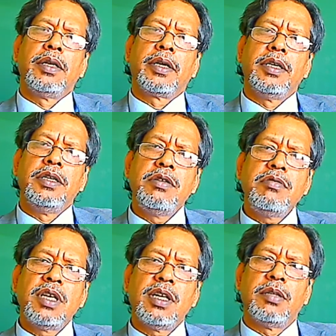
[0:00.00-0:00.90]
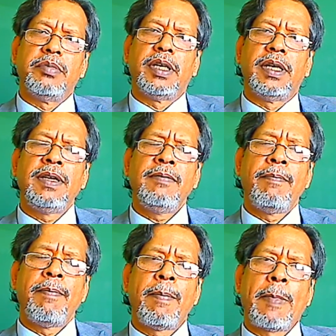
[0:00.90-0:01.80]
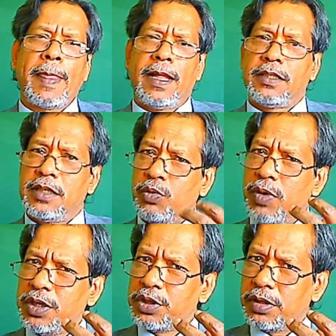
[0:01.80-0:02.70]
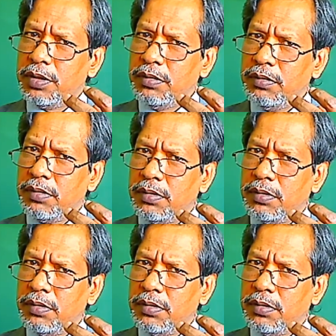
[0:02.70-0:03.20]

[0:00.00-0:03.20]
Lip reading: Can you tell me, that's a question,